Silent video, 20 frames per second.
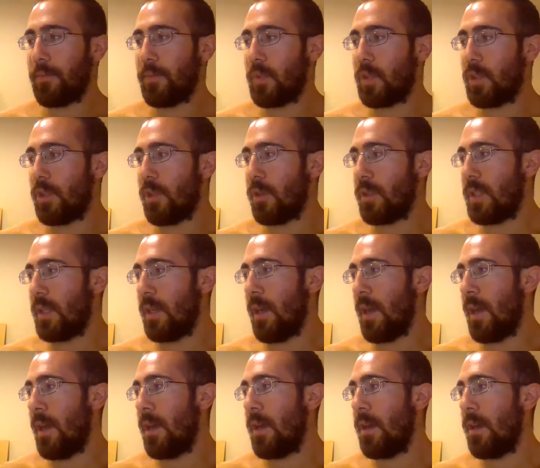So
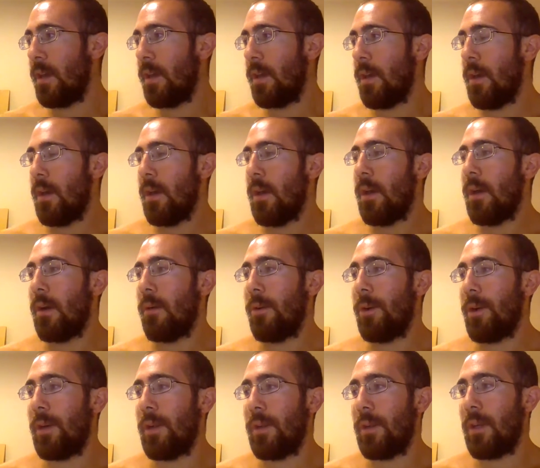today I
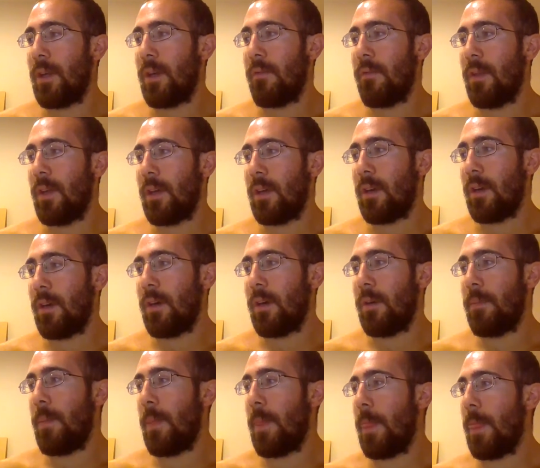want to give like a
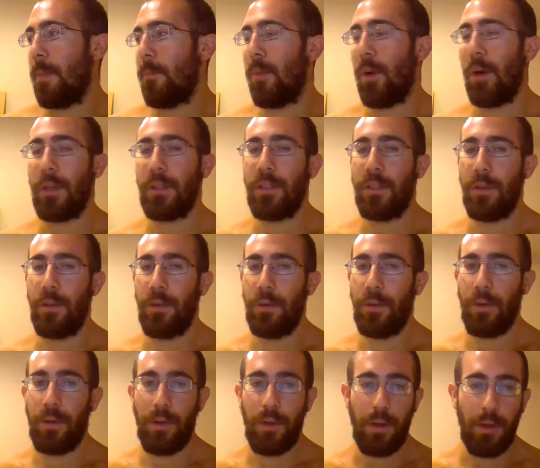part two,
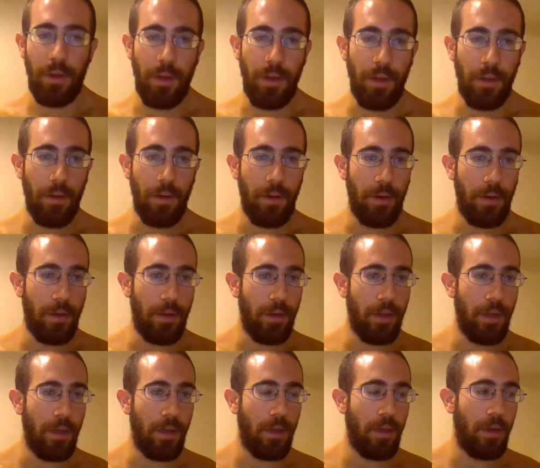another
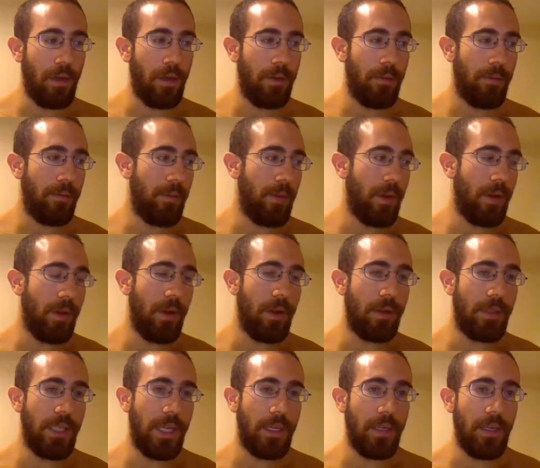
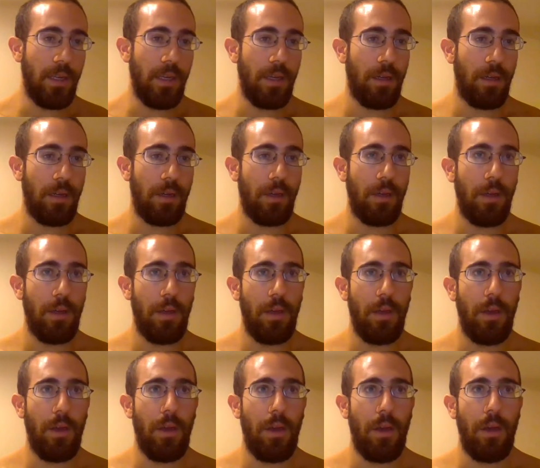technique,
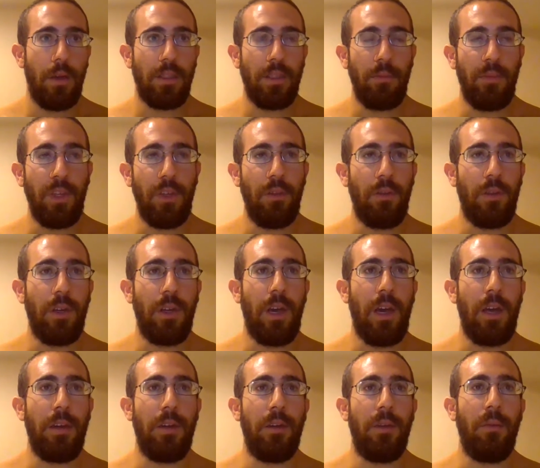something you can
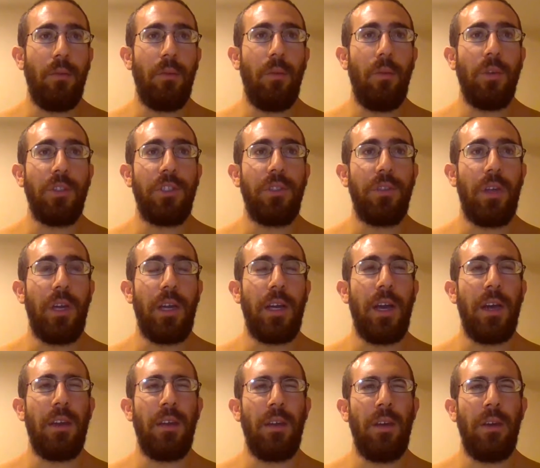kind of, once you can
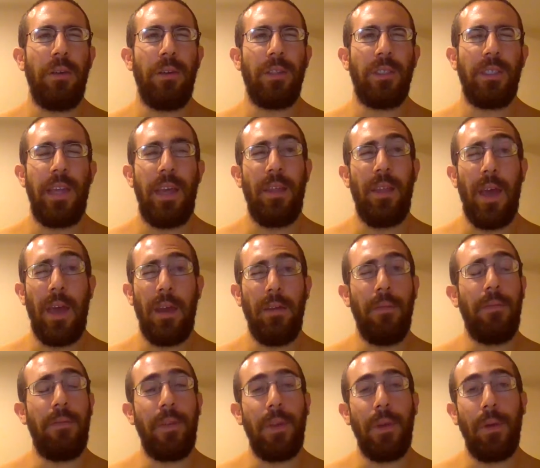kind of understand that and
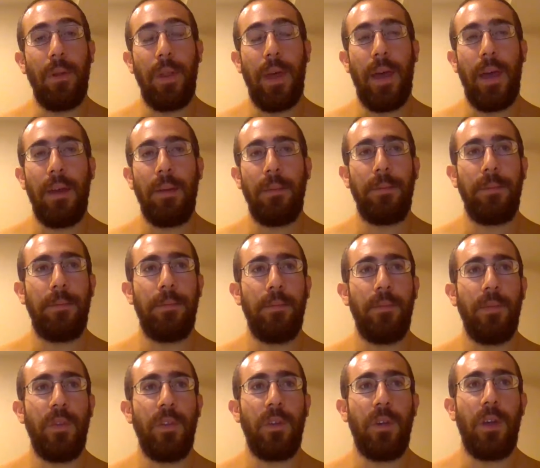feel that,
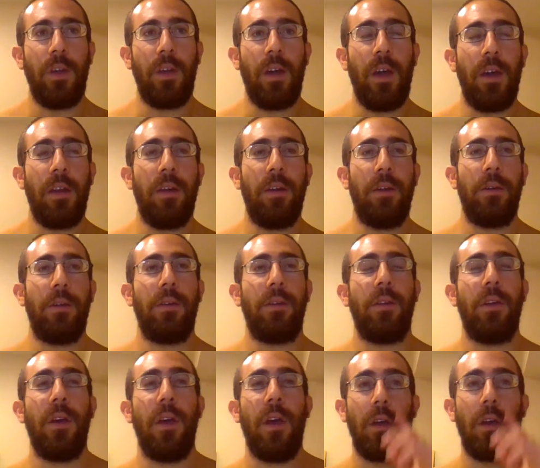you can kind of
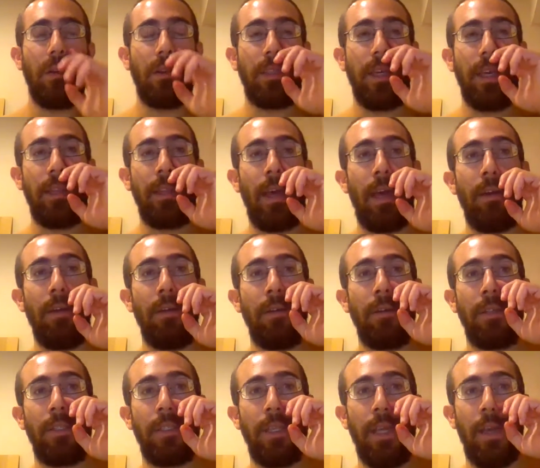take that
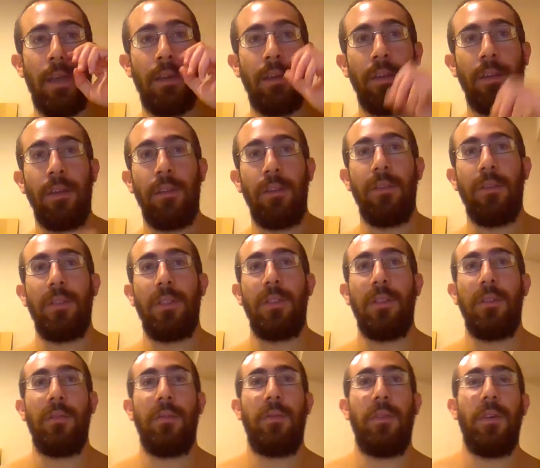understanding and use
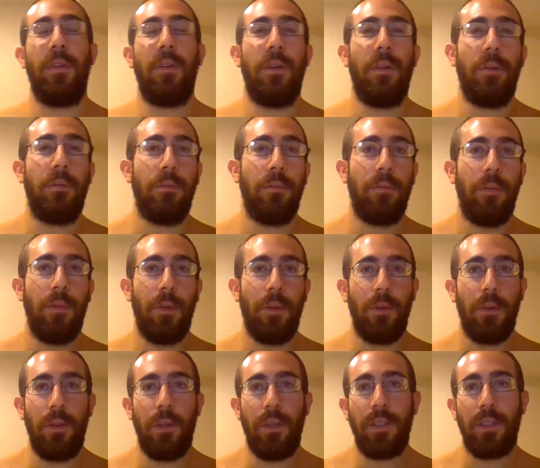it for
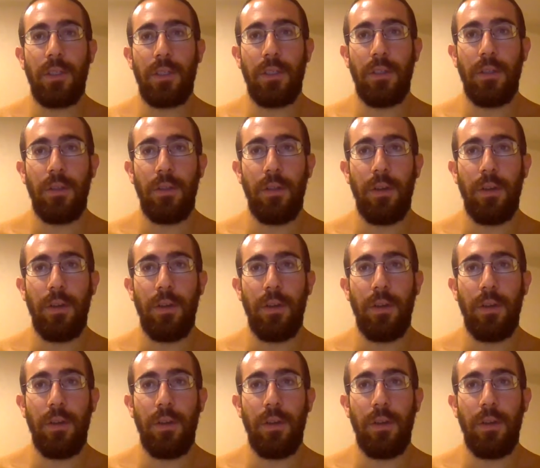this.